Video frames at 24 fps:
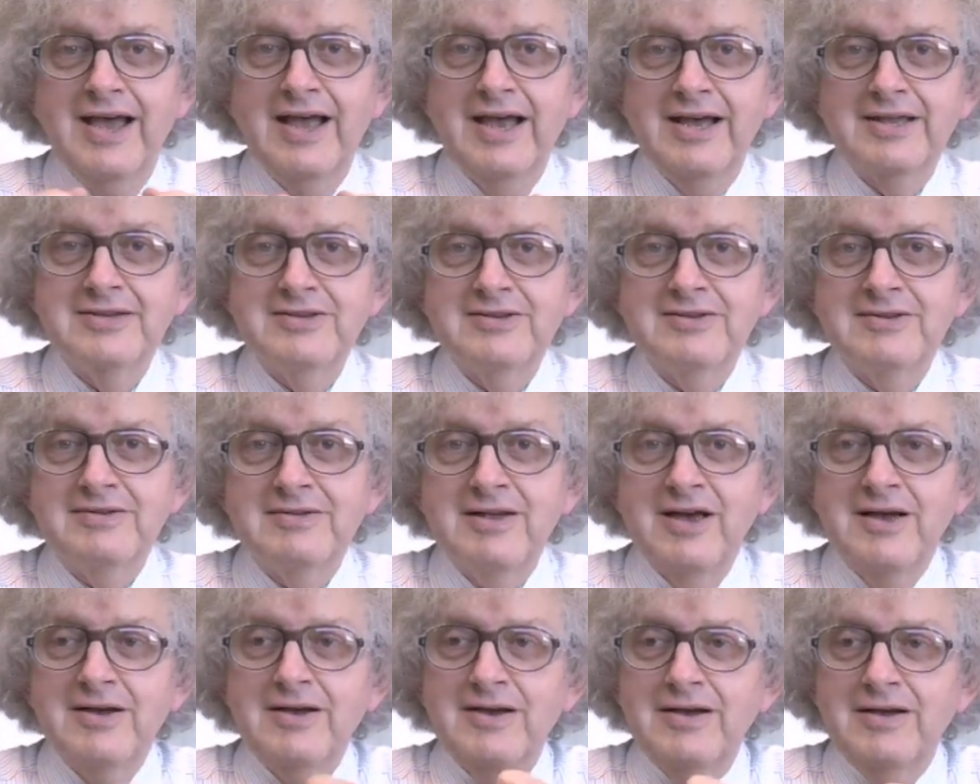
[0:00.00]
And
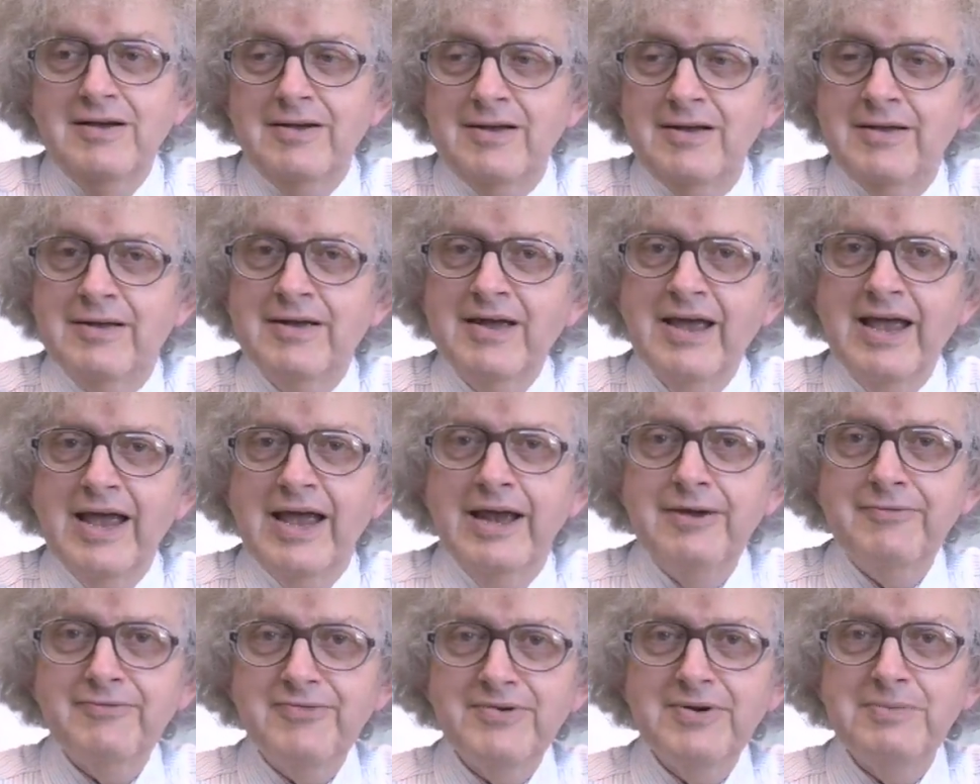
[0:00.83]

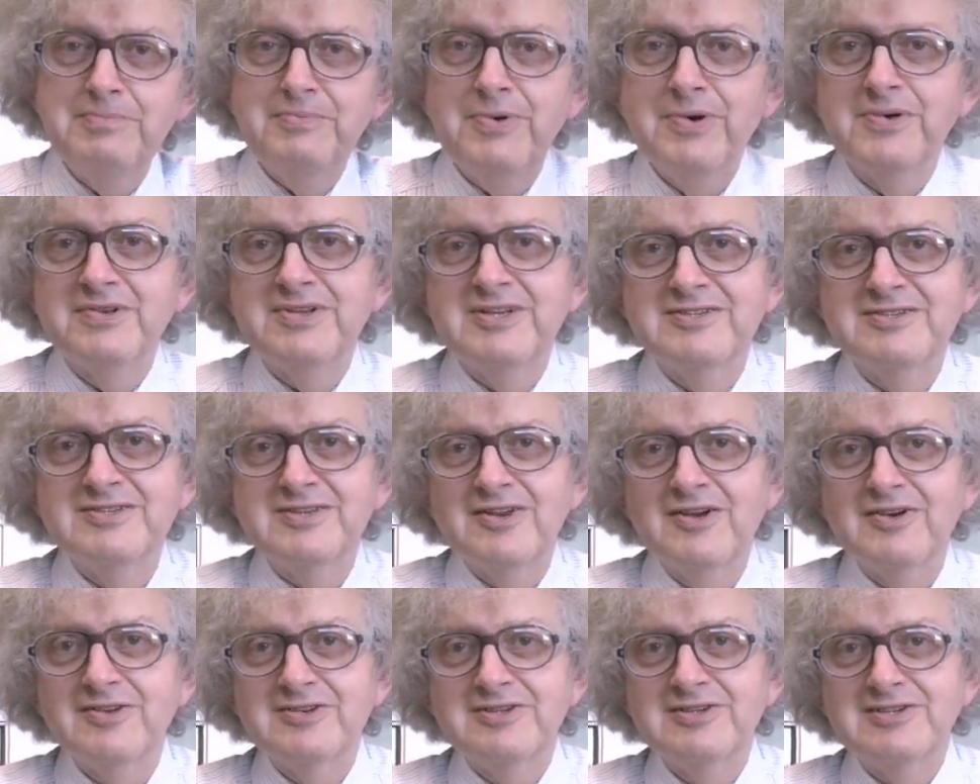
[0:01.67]
everybody
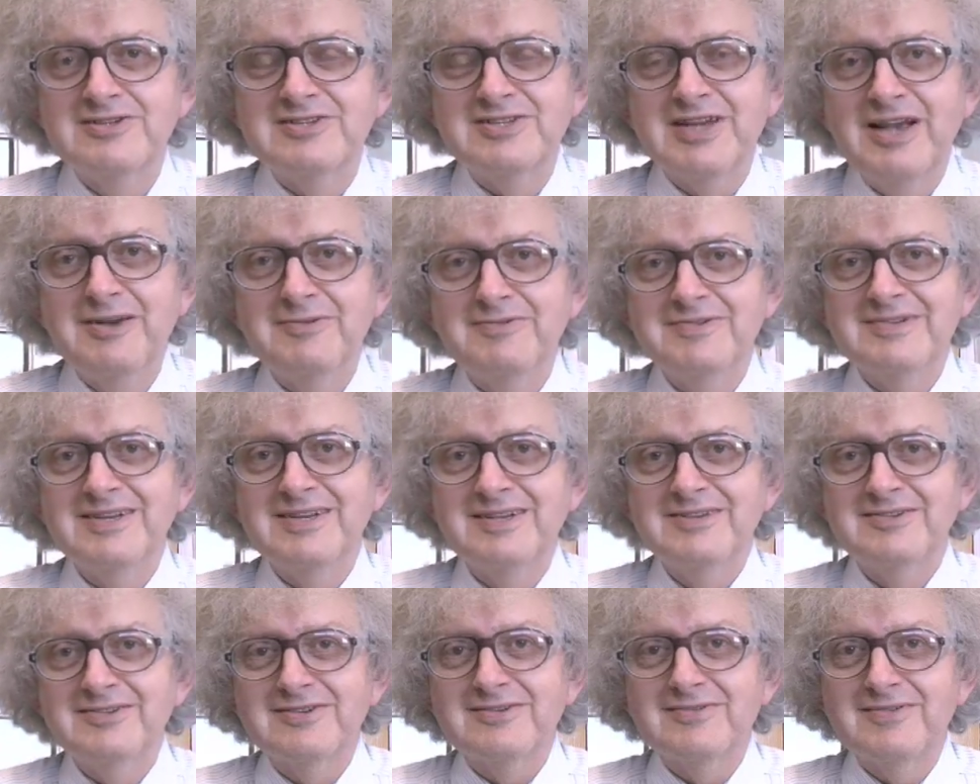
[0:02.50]
started
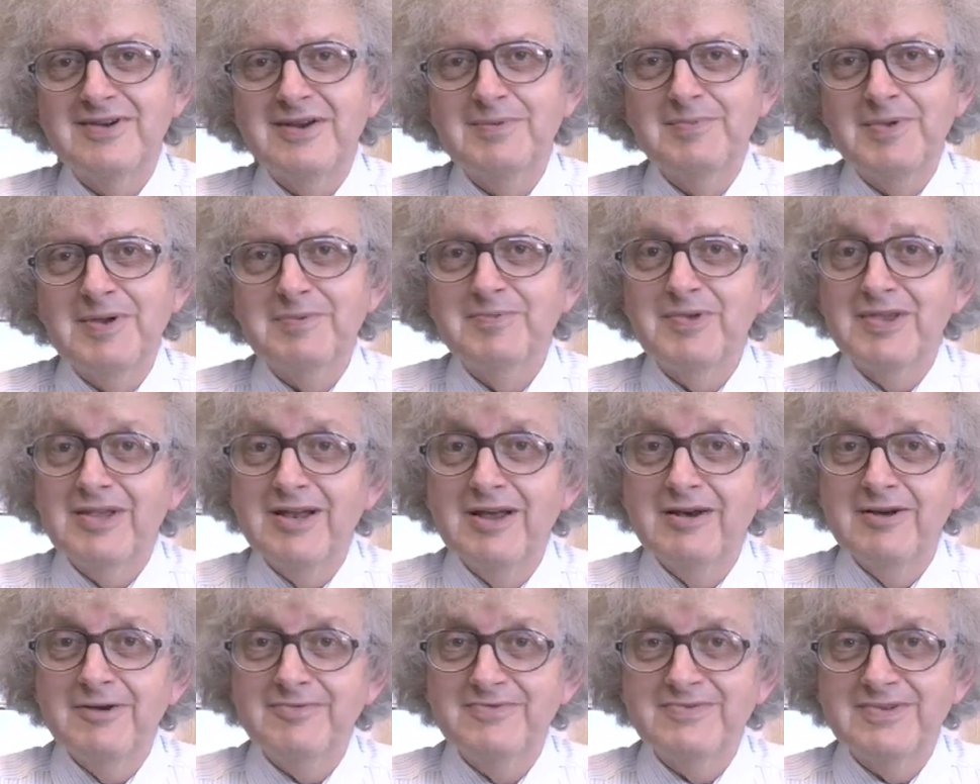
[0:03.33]
shouting and screaming with
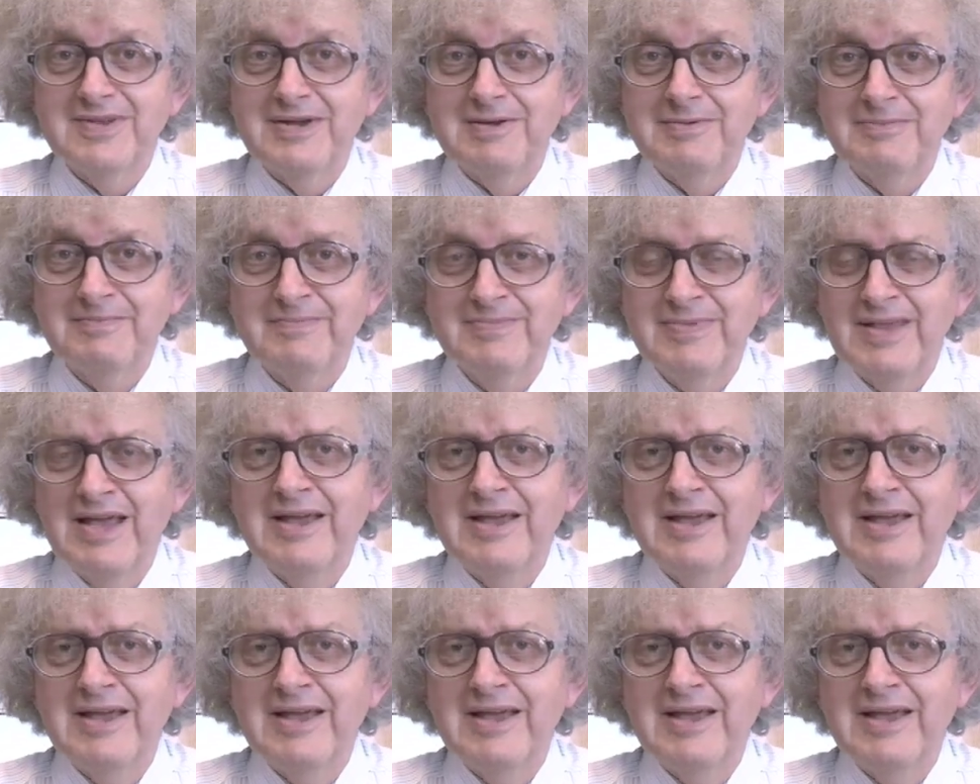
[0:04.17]
laughter,